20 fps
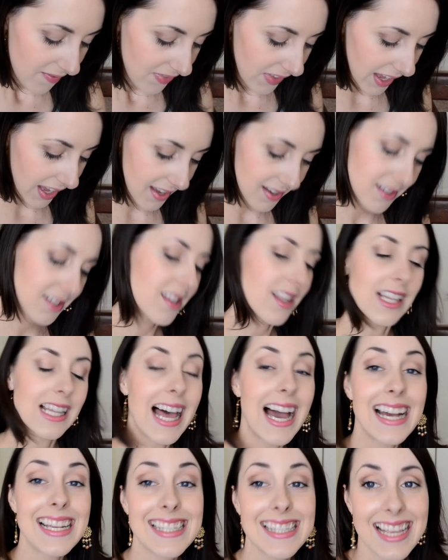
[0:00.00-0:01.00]
And the
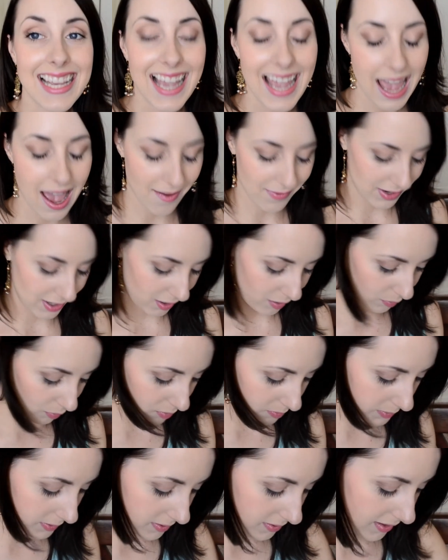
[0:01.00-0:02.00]
last thing I have in here,
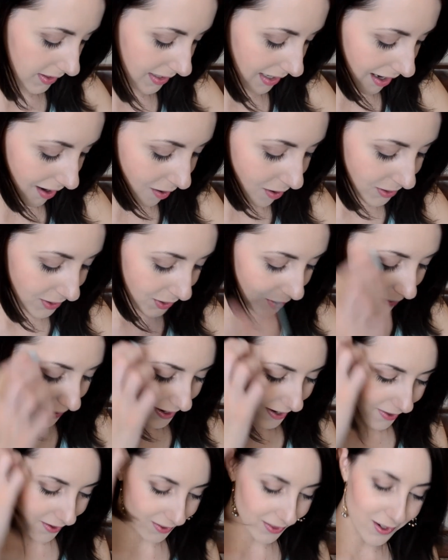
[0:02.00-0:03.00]
whoops, is also
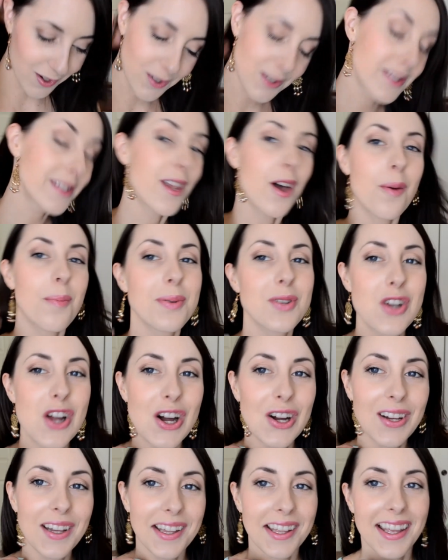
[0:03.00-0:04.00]
another little soap
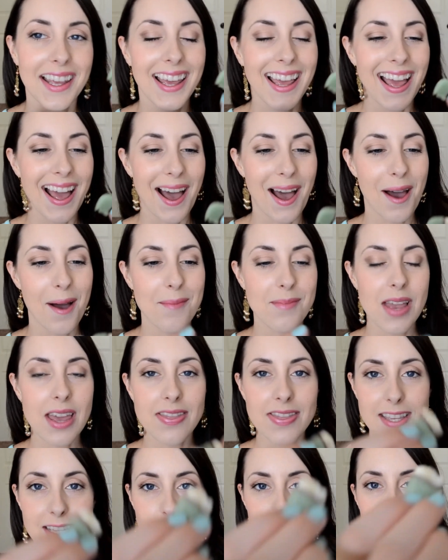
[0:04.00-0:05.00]
chunk.
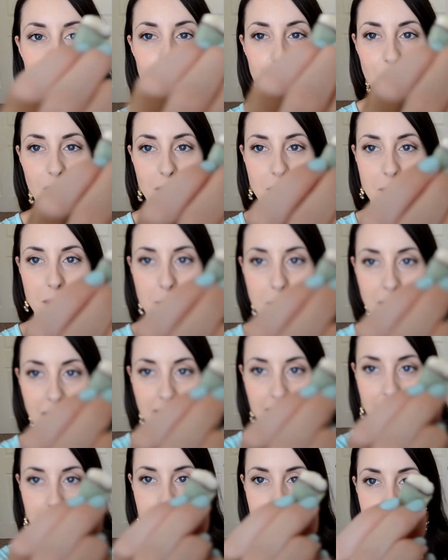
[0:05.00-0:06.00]
And this was from
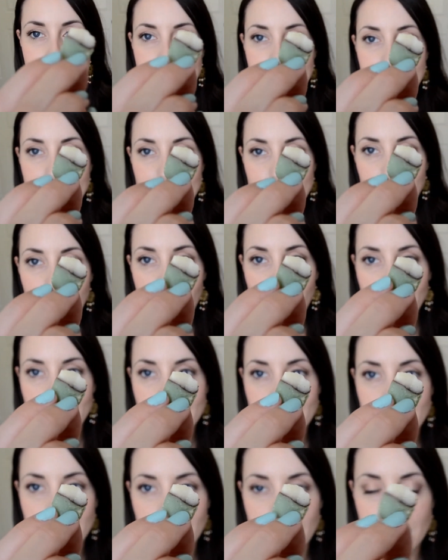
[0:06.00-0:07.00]
my Seasons box.
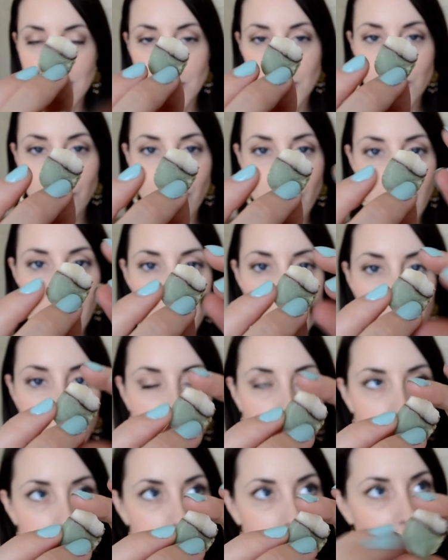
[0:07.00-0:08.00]
This was from,
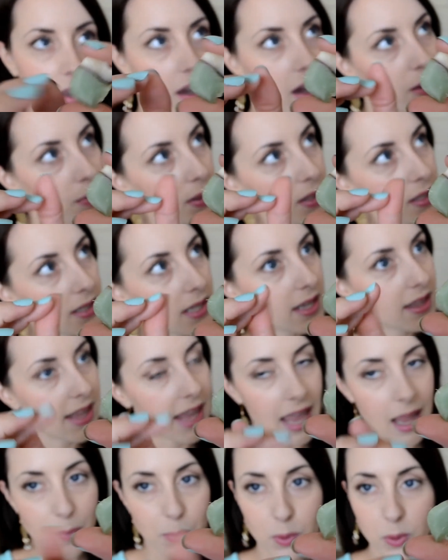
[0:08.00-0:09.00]
I want to say the
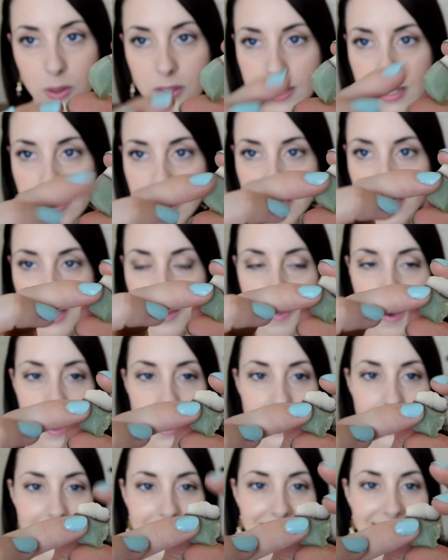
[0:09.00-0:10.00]
April Seasons
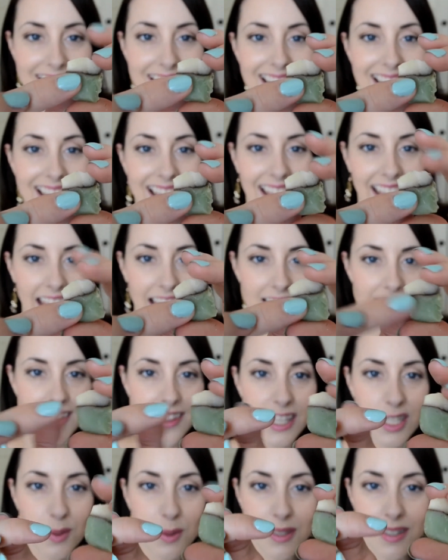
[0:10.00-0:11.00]
box. And
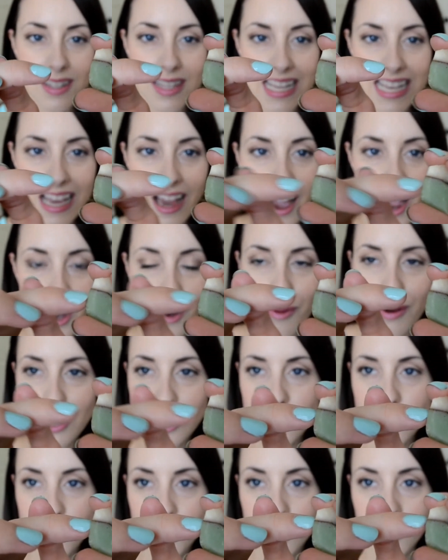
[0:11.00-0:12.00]
this was the
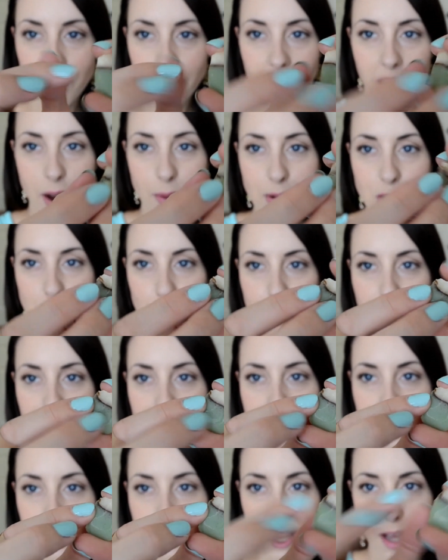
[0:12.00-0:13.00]
Irish
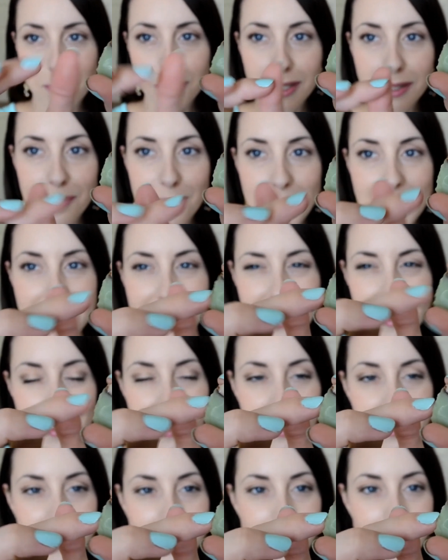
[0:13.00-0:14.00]
Mint, Dublin Mint, I
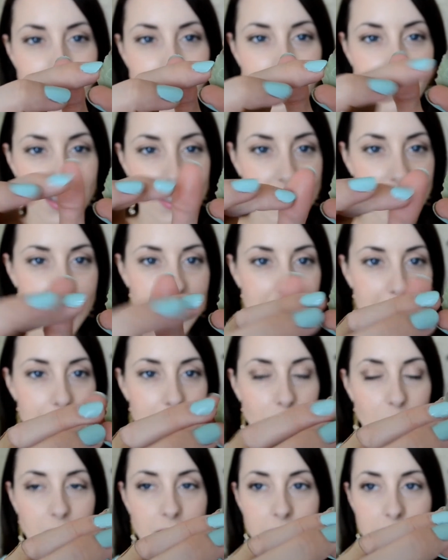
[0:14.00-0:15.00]
think is the name.
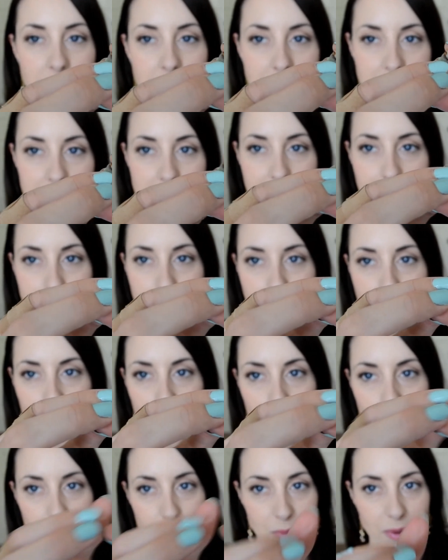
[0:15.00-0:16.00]
I'll leave a link to that
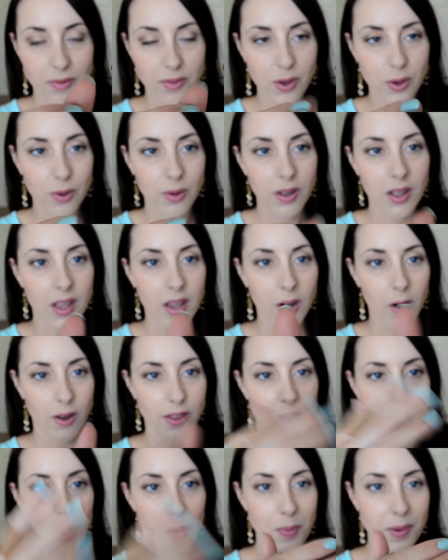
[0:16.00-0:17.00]
below, the review or
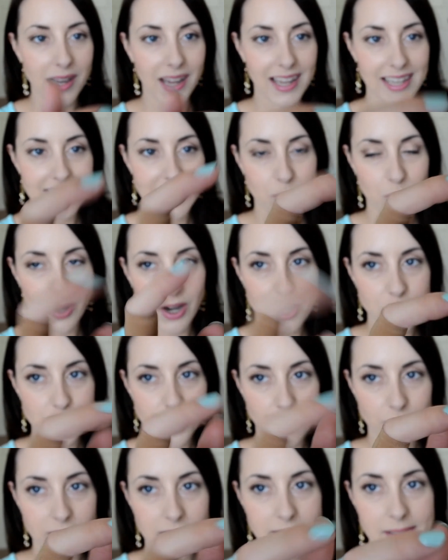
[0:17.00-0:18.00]
the opening I did where I
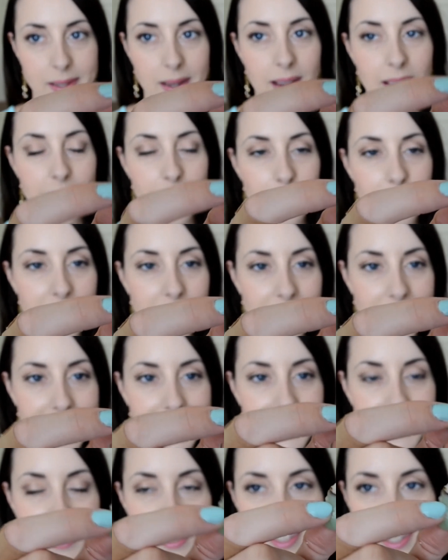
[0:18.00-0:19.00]
showed this. But this
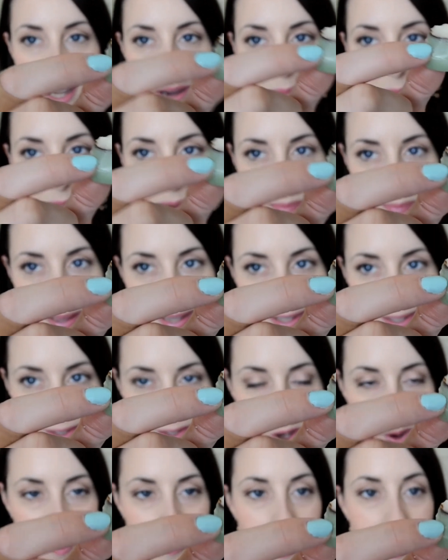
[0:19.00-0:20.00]
is the Dublin Mint
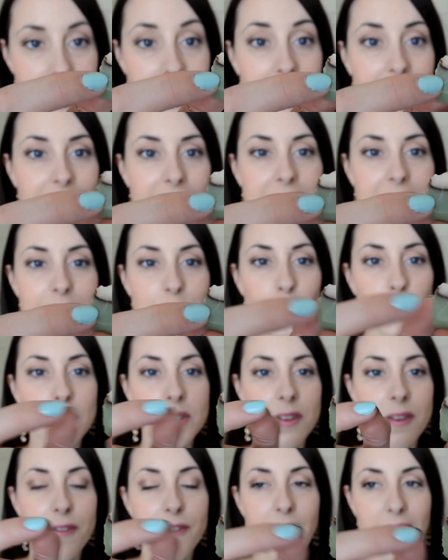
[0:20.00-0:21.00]
soap, and this
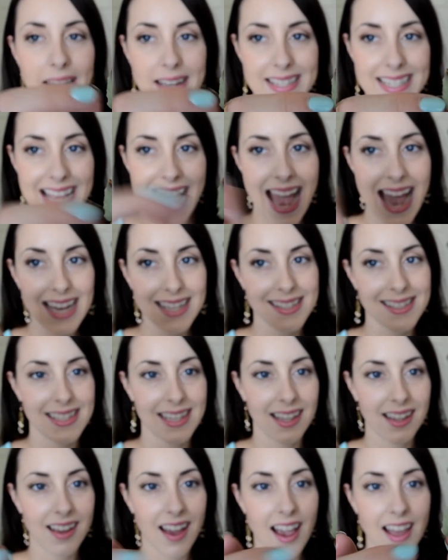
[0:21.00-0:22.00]
was
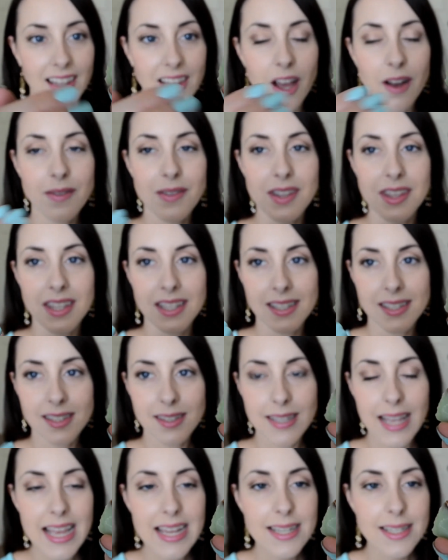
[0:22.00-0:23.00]
fantastic. I loved the
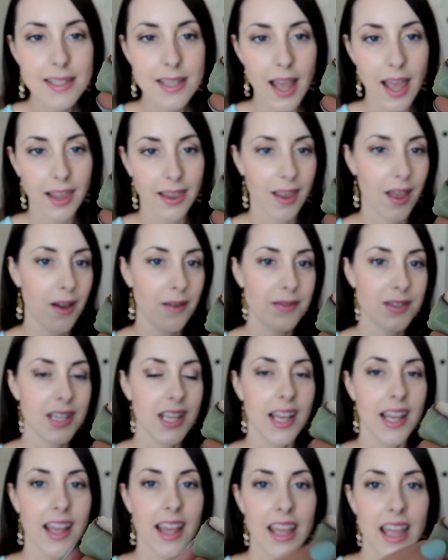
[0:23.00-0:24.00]
scent. I loved
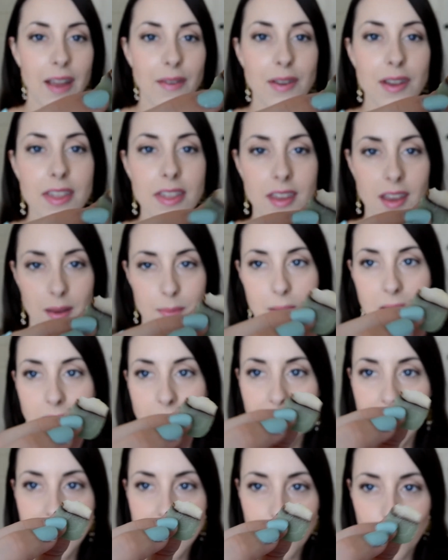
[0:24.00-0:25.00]
everything about
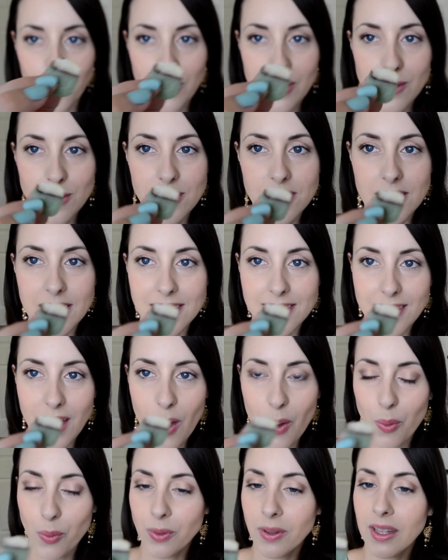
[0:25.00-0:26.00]
it. We use this
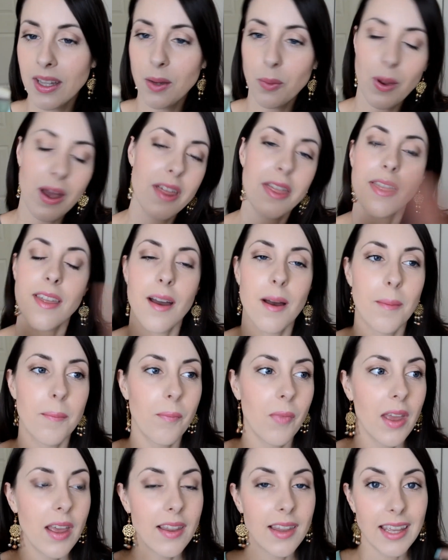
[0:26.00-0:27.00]
not only with
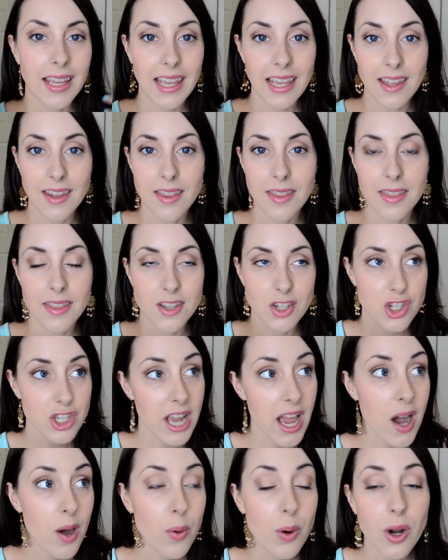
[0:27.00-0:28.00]
like in the
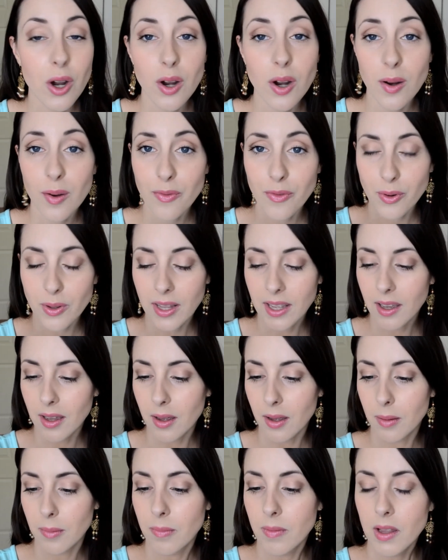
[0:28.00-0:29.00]
shower for like
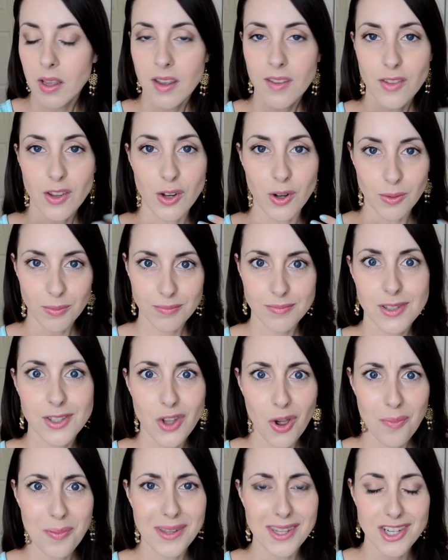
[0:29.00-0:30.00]
a, you know,
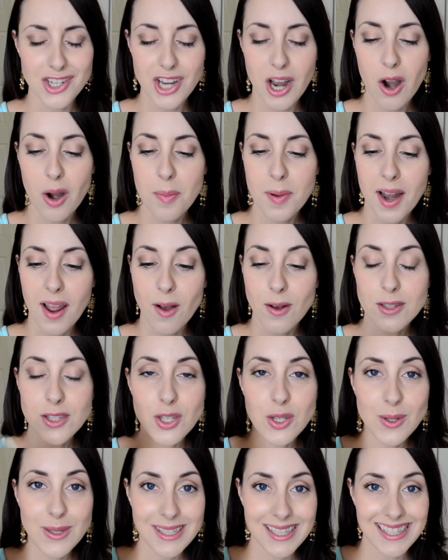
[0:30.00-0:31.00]
soap in the shower, but I also
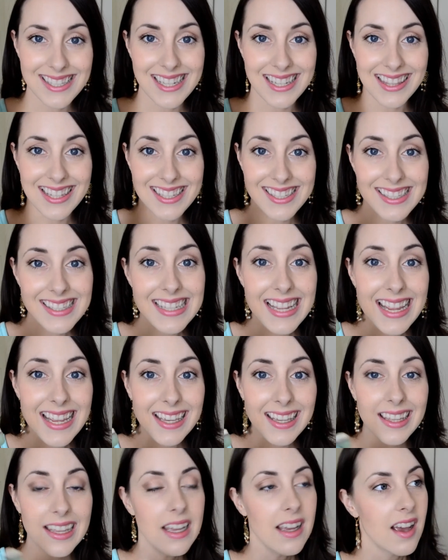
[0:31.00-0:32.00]
use this at the
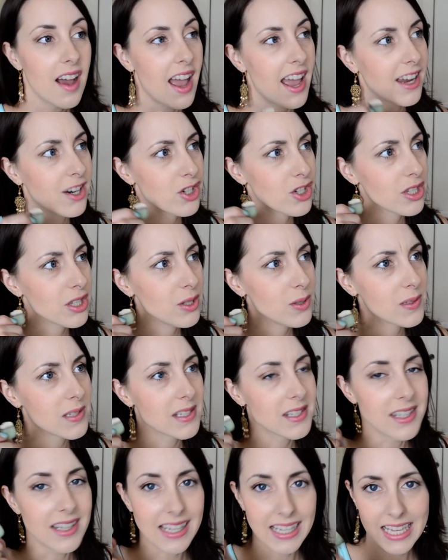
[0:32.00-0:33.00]
sink. I actually used
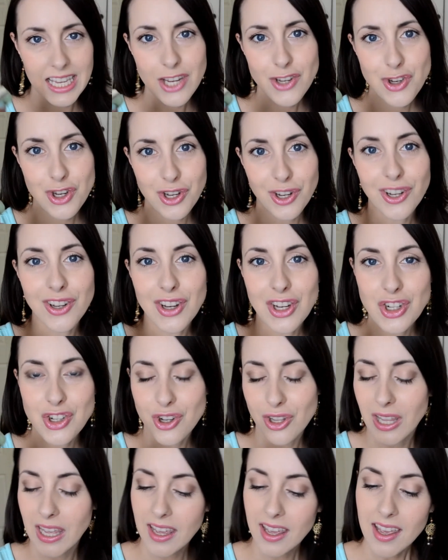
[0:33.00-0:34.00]
this in the kitchen
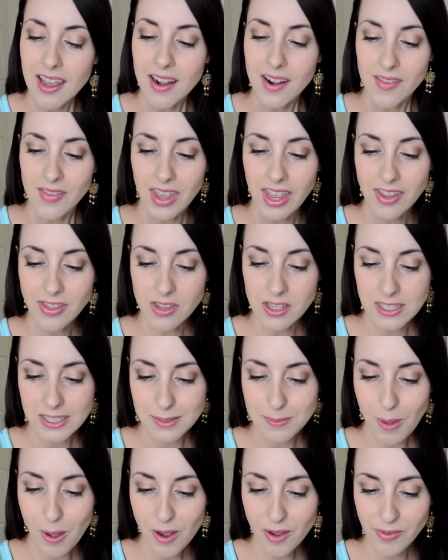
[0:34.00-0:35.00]
initially, and the
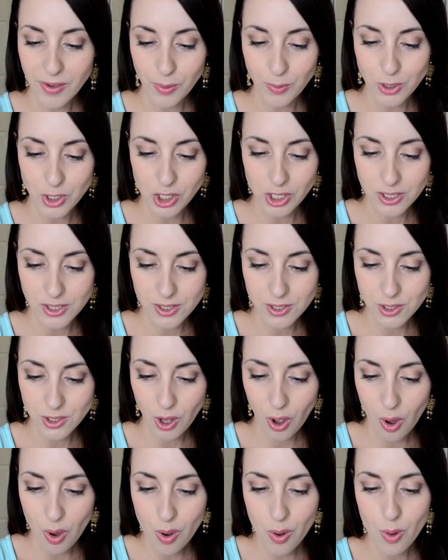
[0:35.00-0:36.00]
smell of it was just
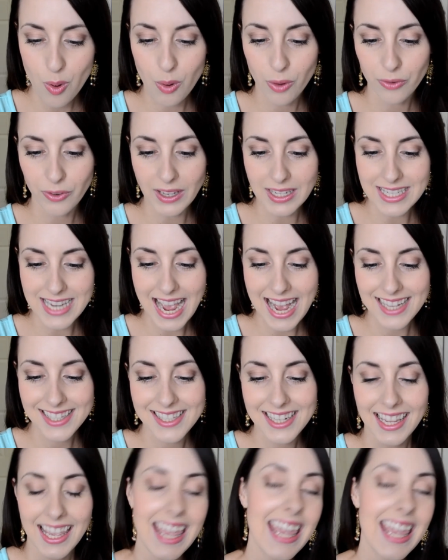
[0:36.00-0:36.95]
so fantastic.